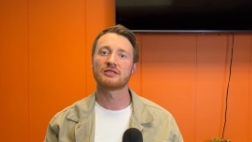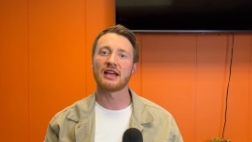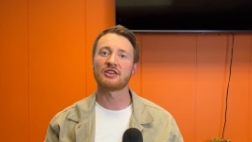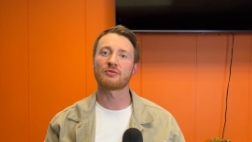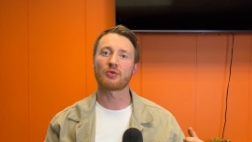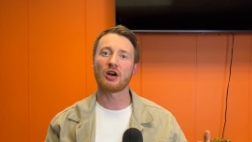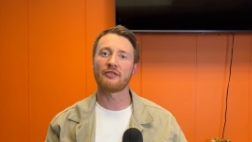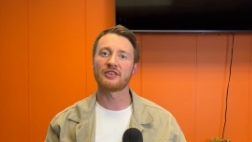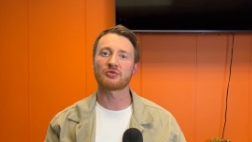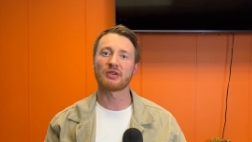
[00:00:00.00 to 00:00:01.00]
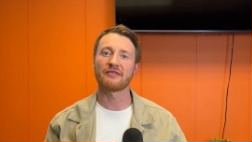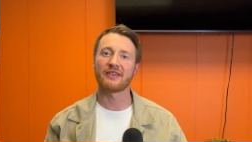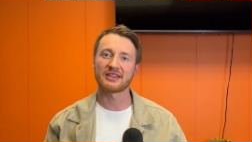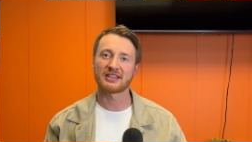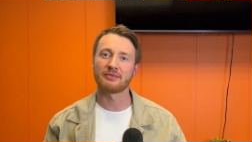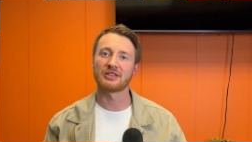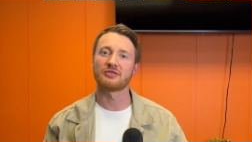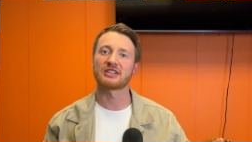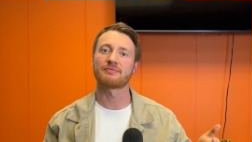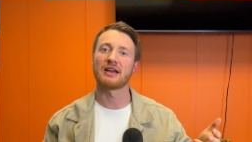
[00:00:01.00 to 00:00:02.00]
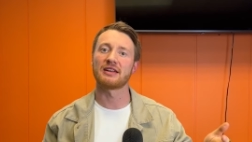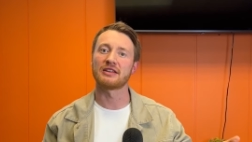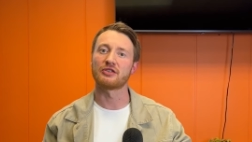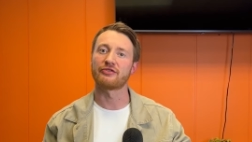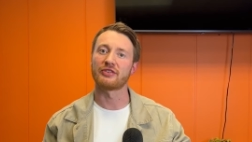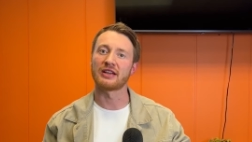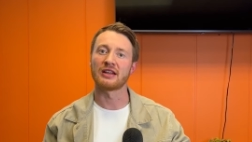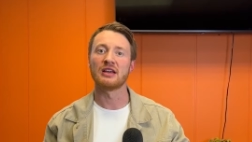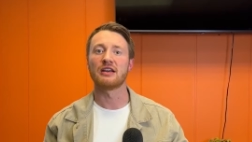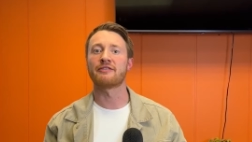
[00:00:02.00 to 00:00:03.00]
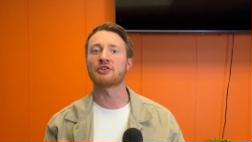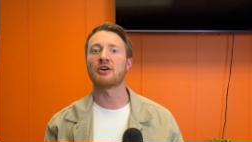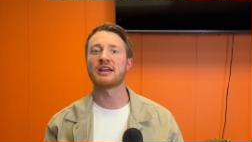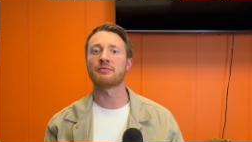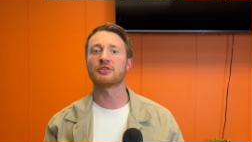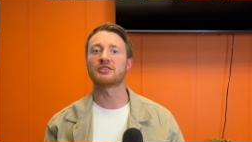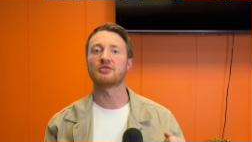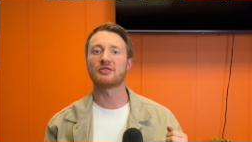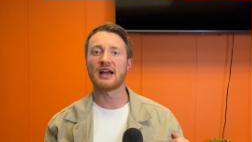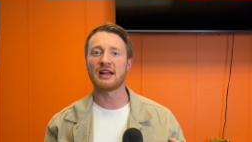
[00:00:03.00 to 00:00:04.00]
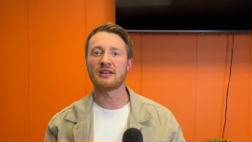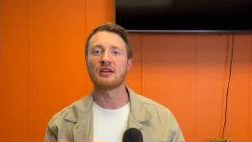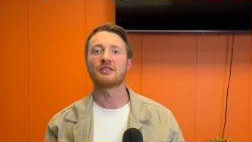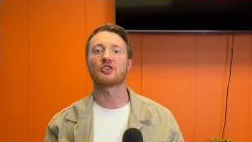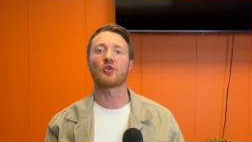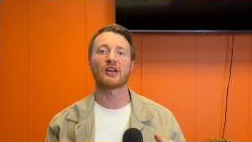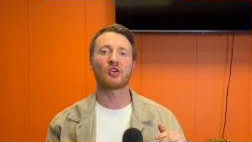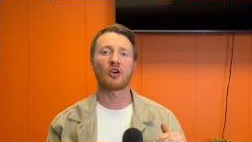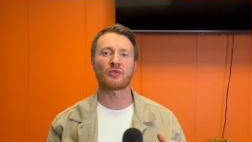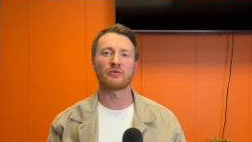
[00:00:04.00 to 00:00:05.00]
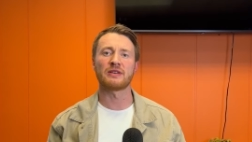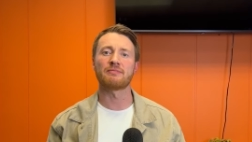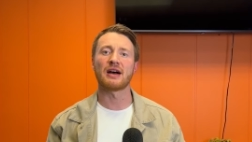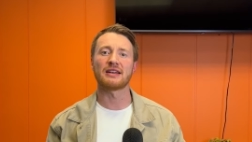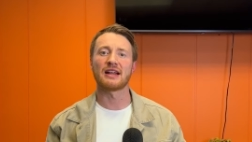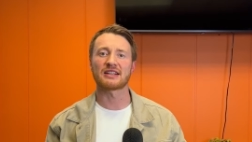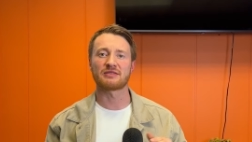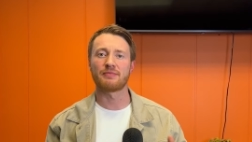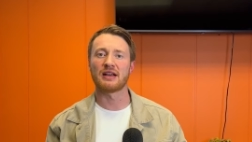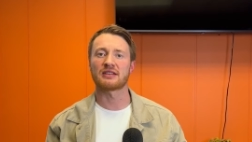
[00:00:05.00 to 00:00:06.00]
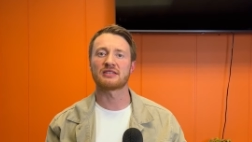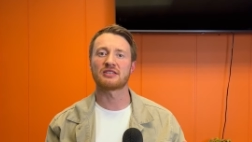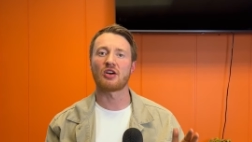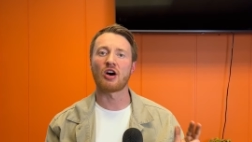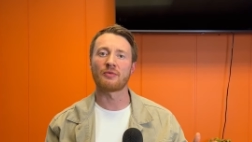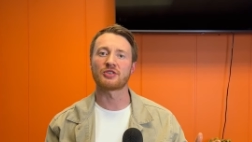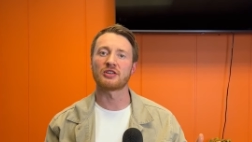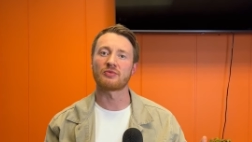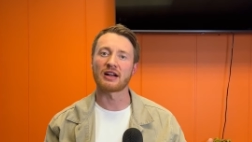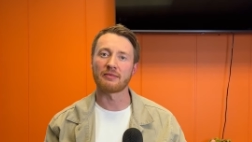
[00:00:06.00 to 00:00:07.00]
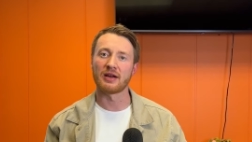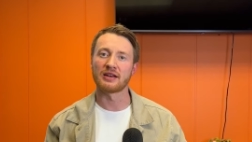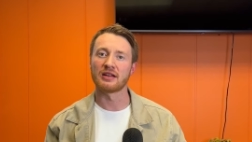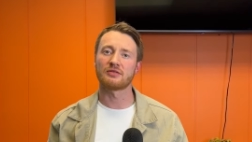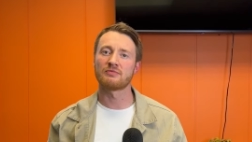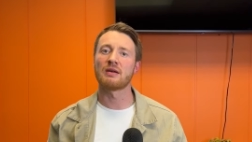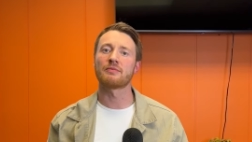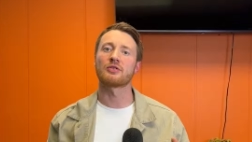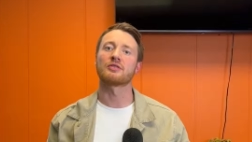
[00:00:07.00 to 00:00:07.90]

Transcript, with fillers: take your profits, reinvest them into expanding your fleet. If you're not able to do that, the credit card would be my next best option to recommend. Remember,